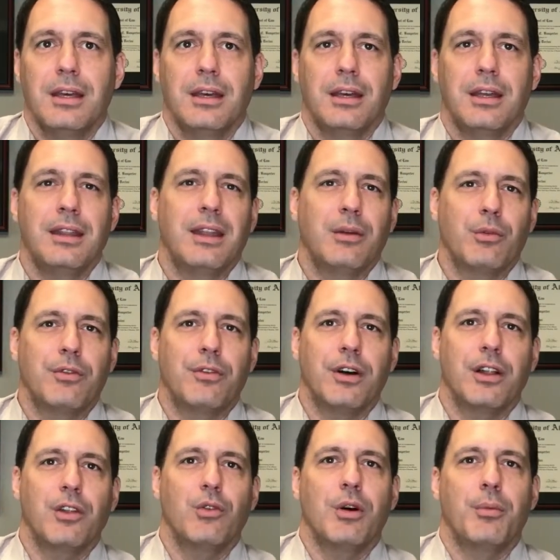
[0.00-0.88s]
and then we'll
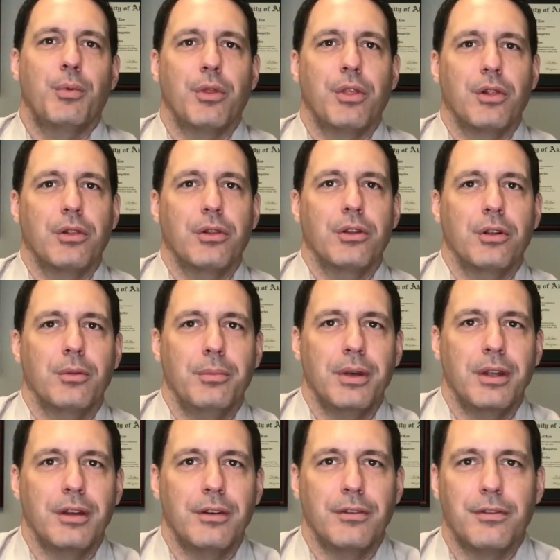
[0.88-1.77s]
follow up with a little
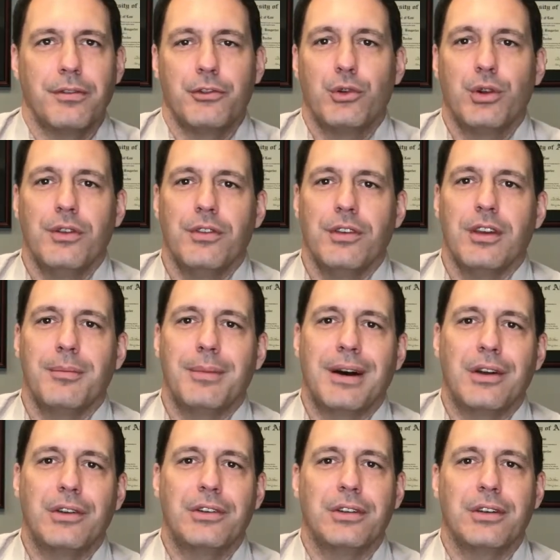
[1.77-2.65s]
bit of trivia
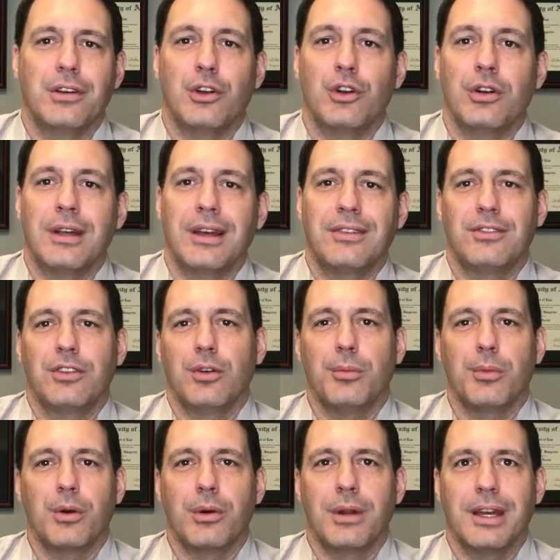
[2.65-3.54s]
about Ernesto
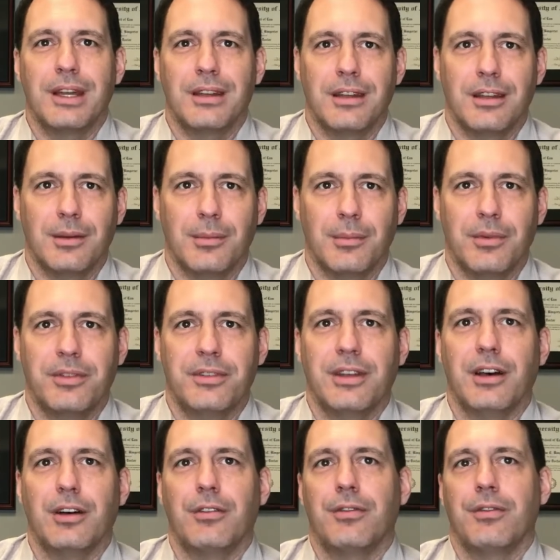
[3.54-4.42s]
Miranda
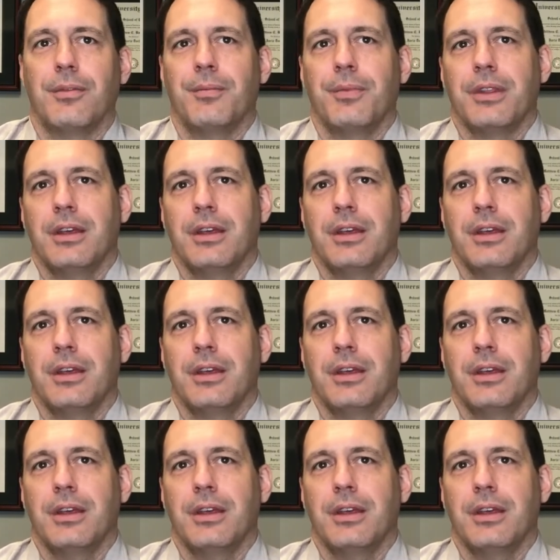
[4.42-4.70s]
himself.